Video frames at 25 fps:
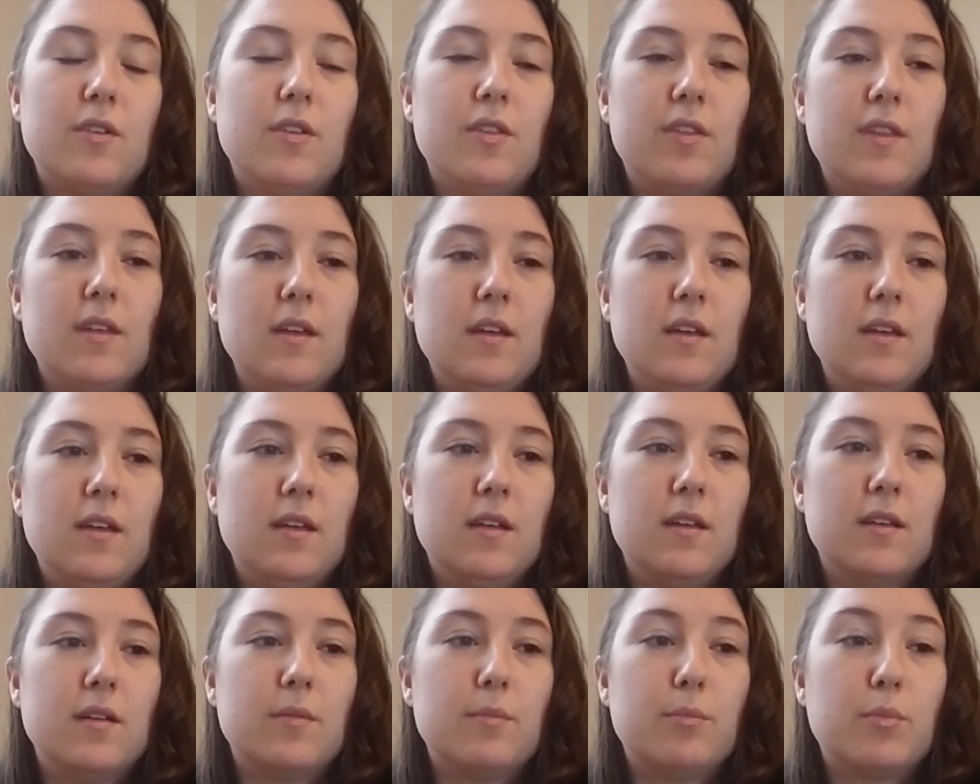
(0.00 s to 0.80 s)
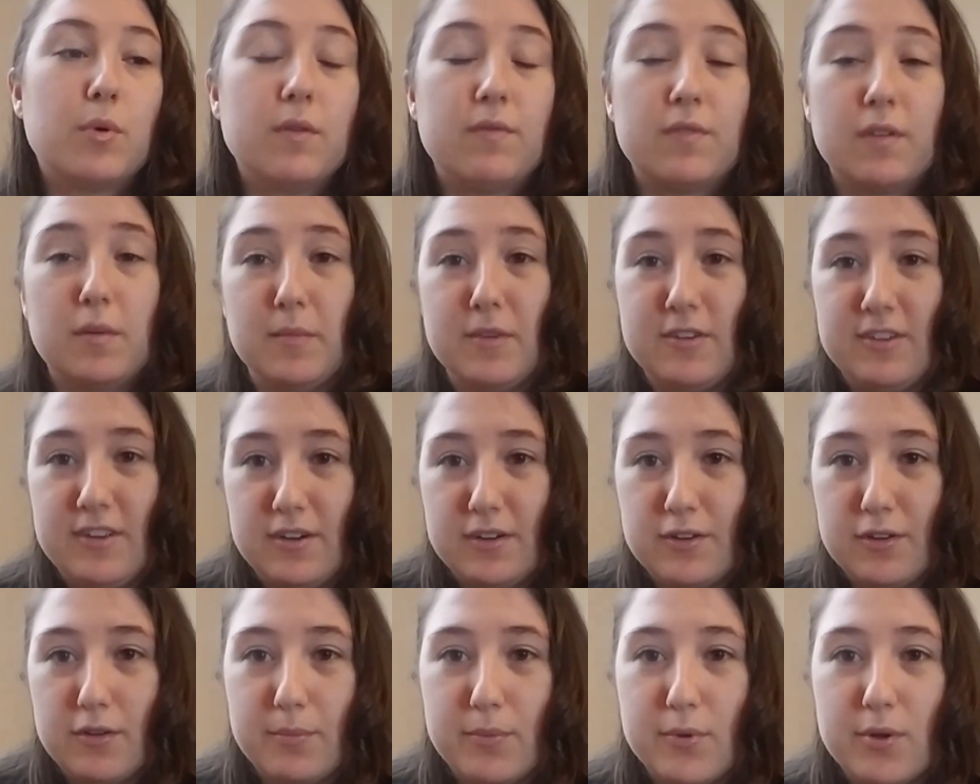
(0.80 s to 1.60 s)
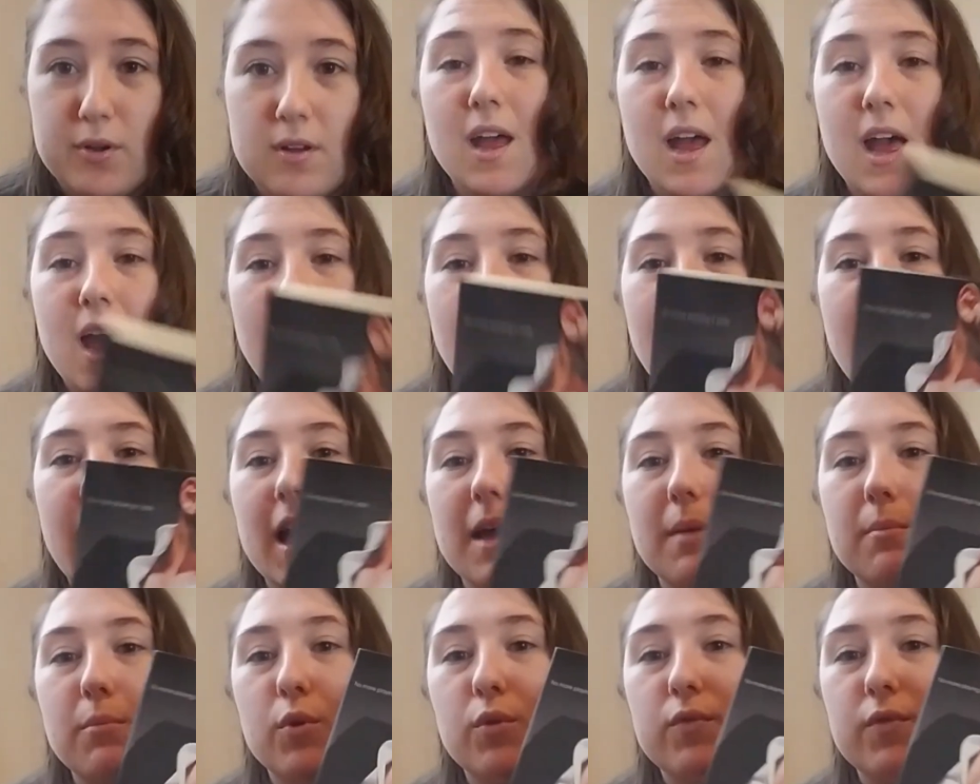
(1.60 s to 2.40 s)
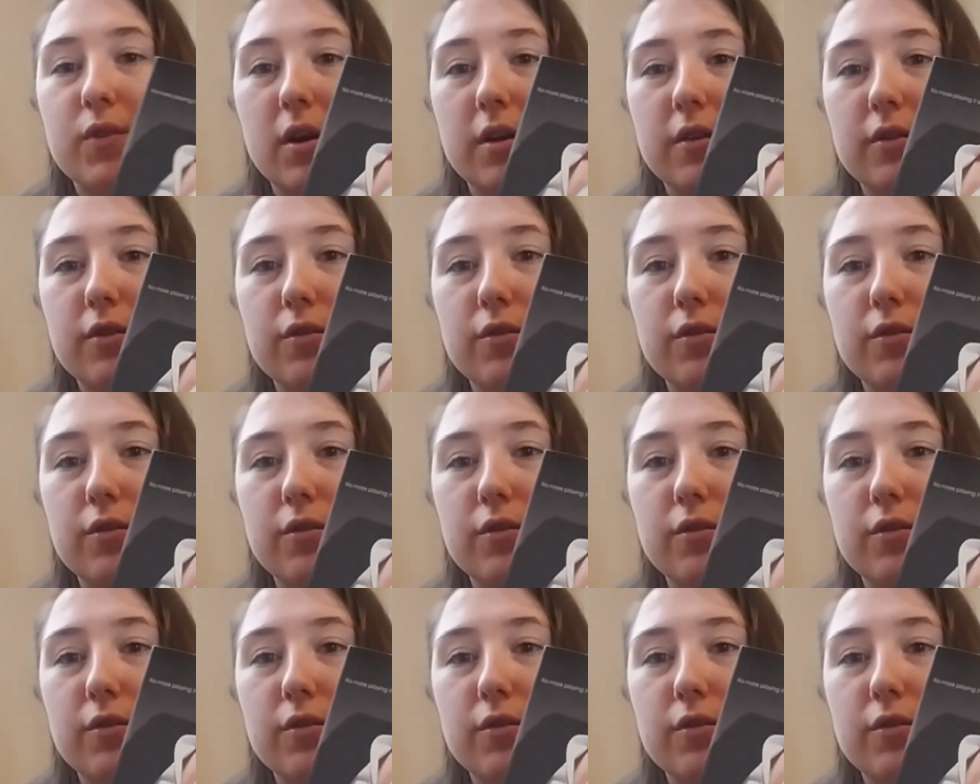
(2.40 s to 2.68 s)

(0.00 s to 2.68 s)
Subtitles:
the boyfriend material book. I moved on to